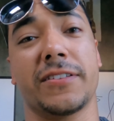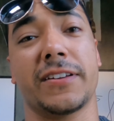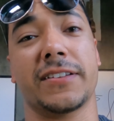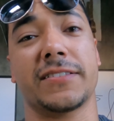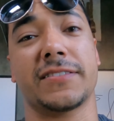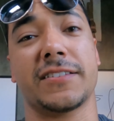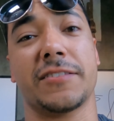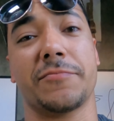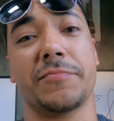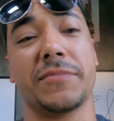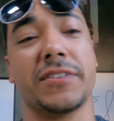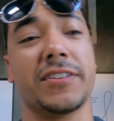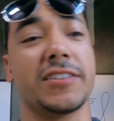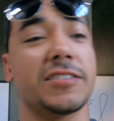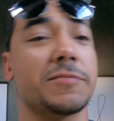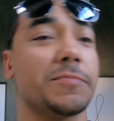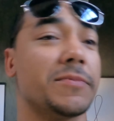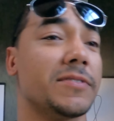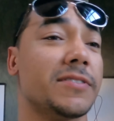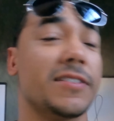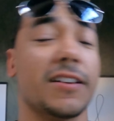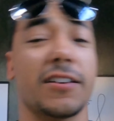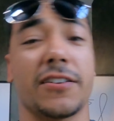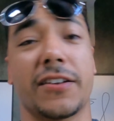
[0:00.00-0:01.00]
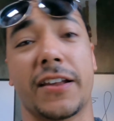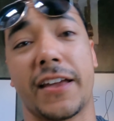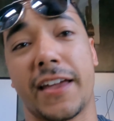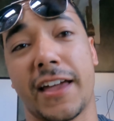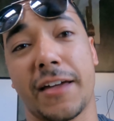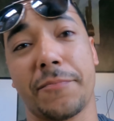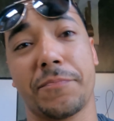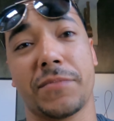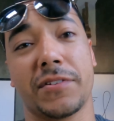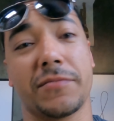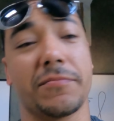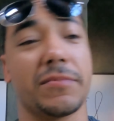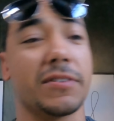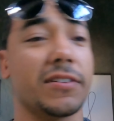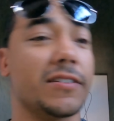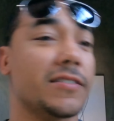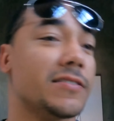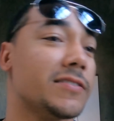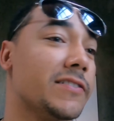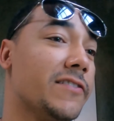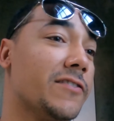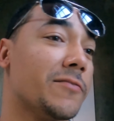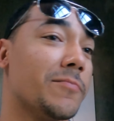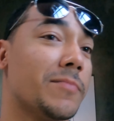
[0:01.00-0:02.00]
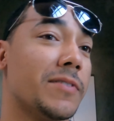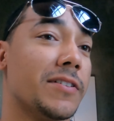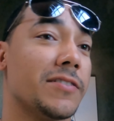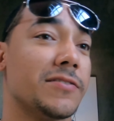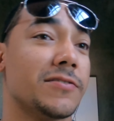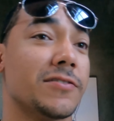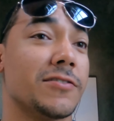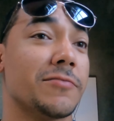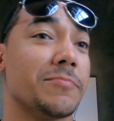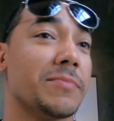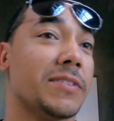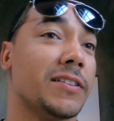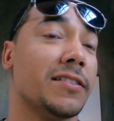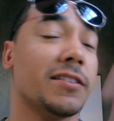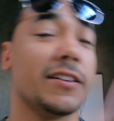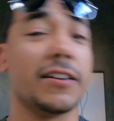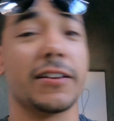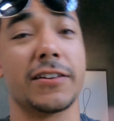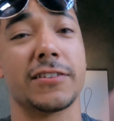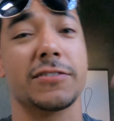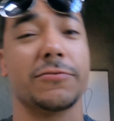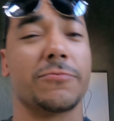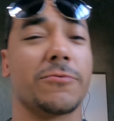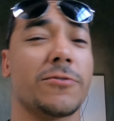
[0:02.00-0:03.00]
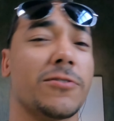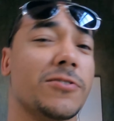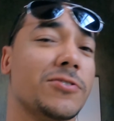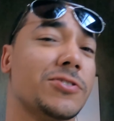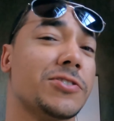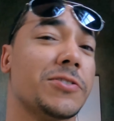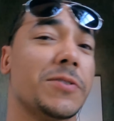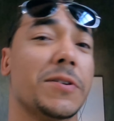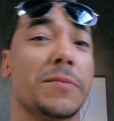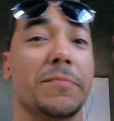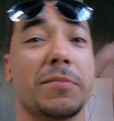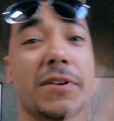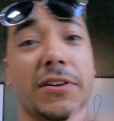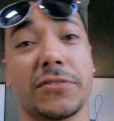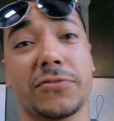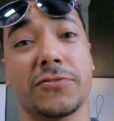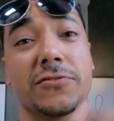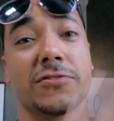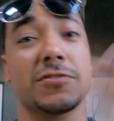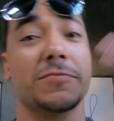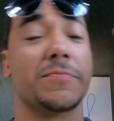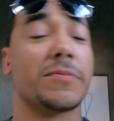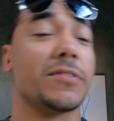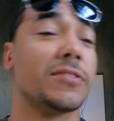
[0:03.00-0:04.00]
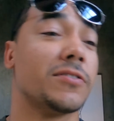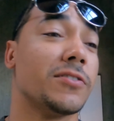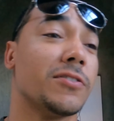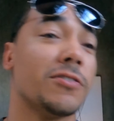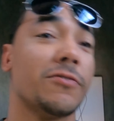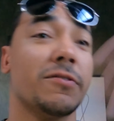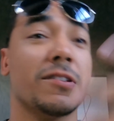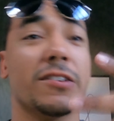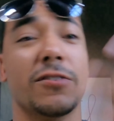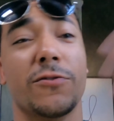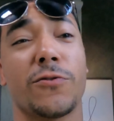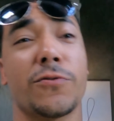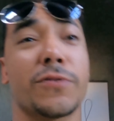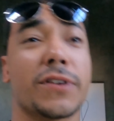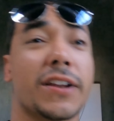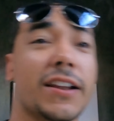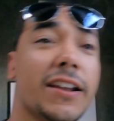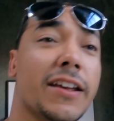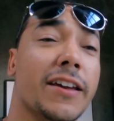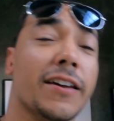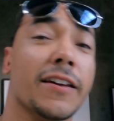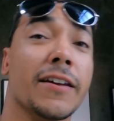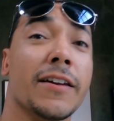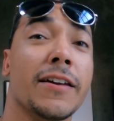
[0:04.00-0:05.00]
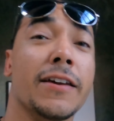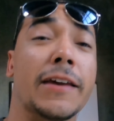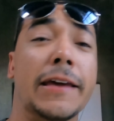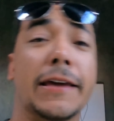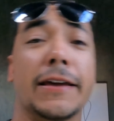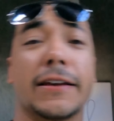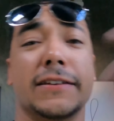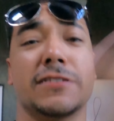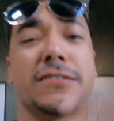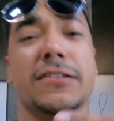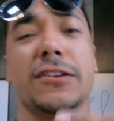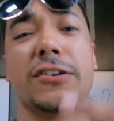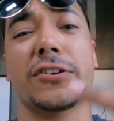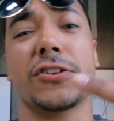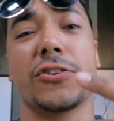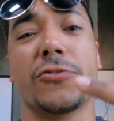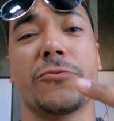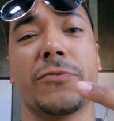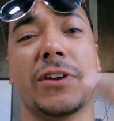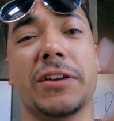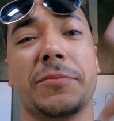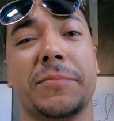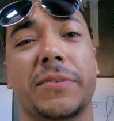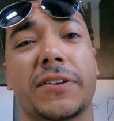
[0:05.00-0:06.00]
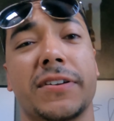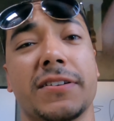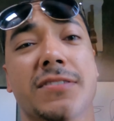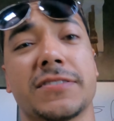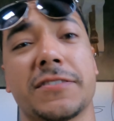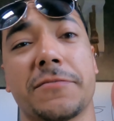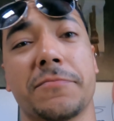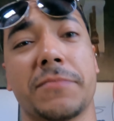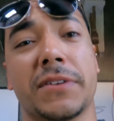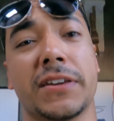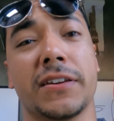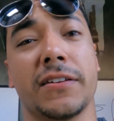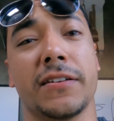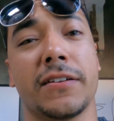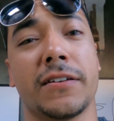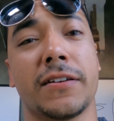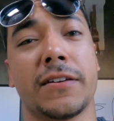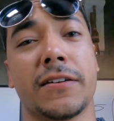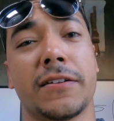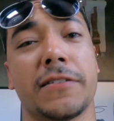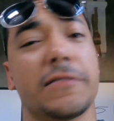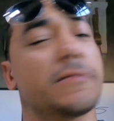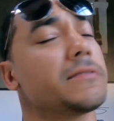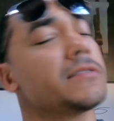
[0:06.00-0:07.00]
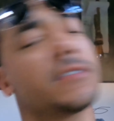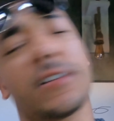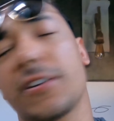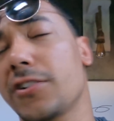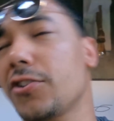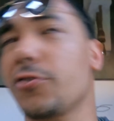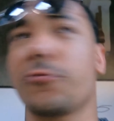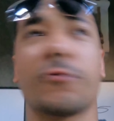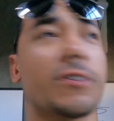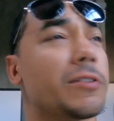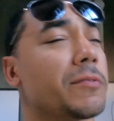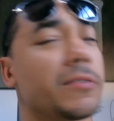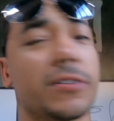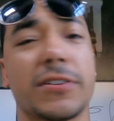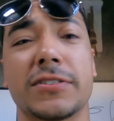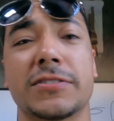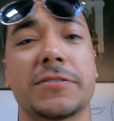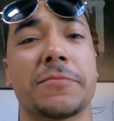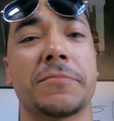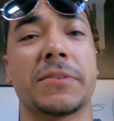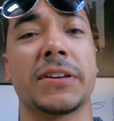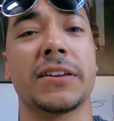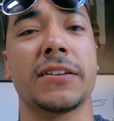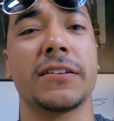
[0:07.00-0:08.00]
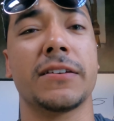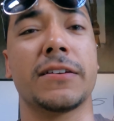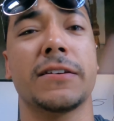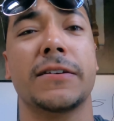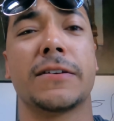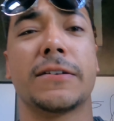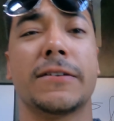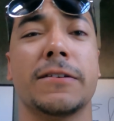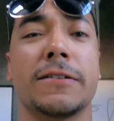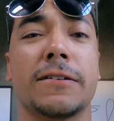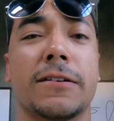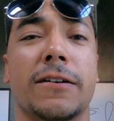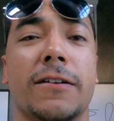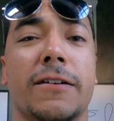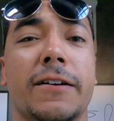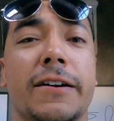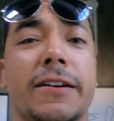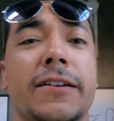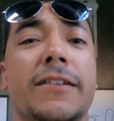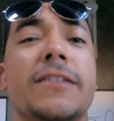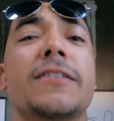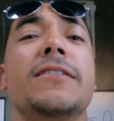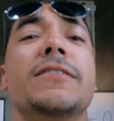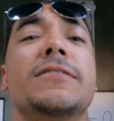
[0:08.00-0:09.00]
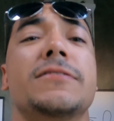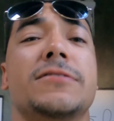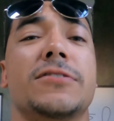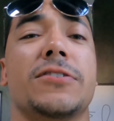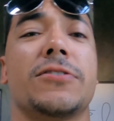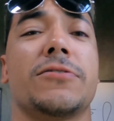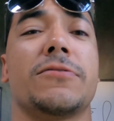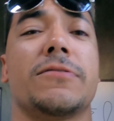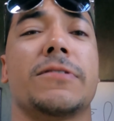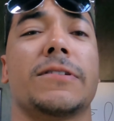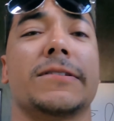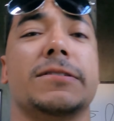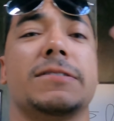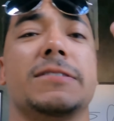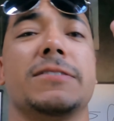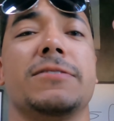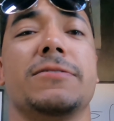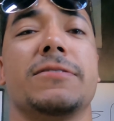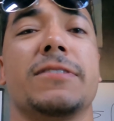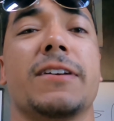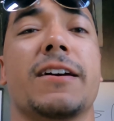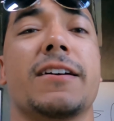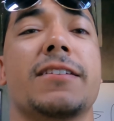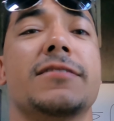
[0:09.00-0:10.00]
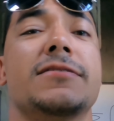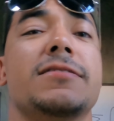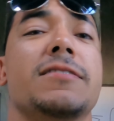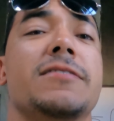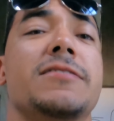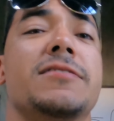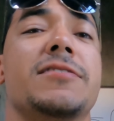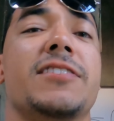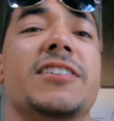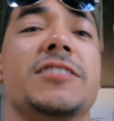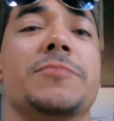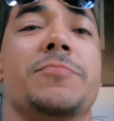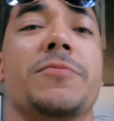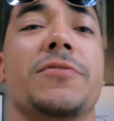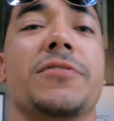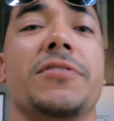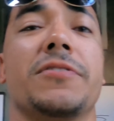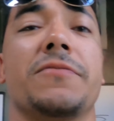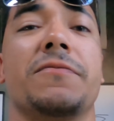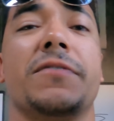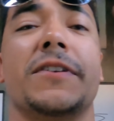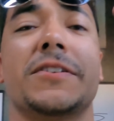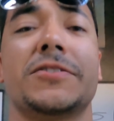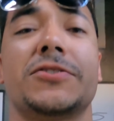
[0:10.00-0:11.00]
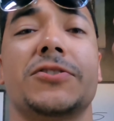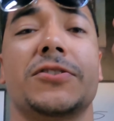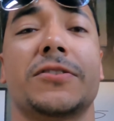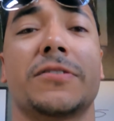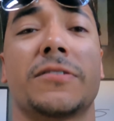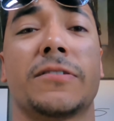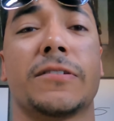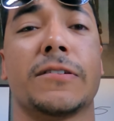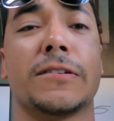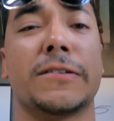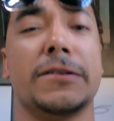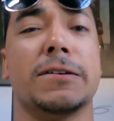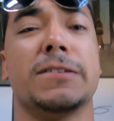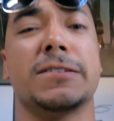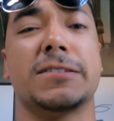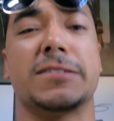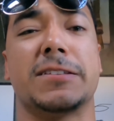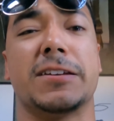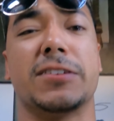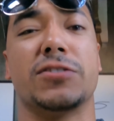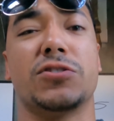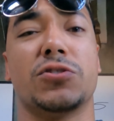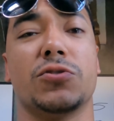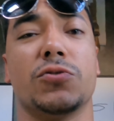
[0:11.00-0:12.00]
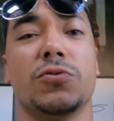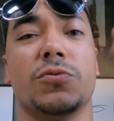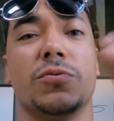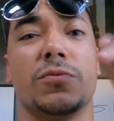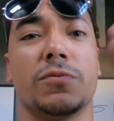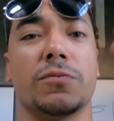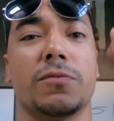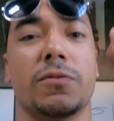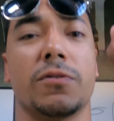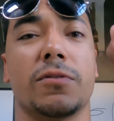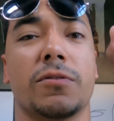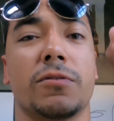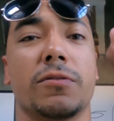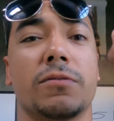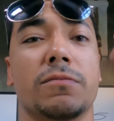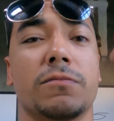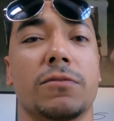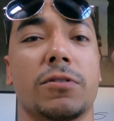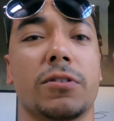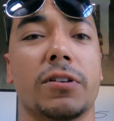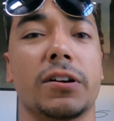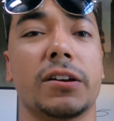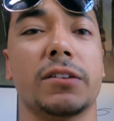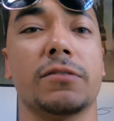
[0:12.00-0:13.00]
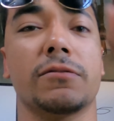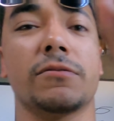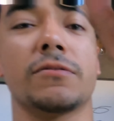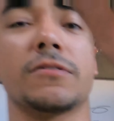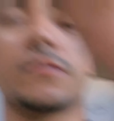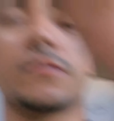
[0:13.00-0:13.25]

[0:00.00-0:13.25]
in like 10 minutes, but it's not gonna happen because everybody's gonna be late because we're all sharing bathrooms. But you know what? Orale. It's not gonna rain because of me. It's not gonna rain because of me. All right, so see you guys on this next part of the adventure. Stay tuned. All right.